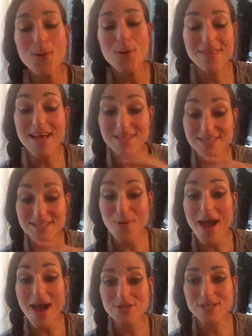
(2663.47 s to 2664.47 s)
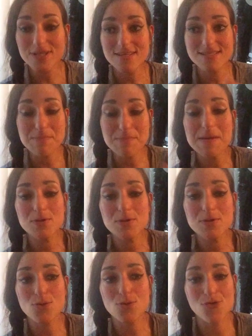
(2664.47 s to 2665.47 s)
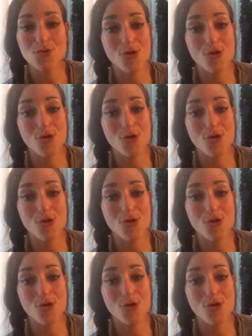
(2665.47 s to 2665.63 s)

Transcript: So actually, some people don't know this,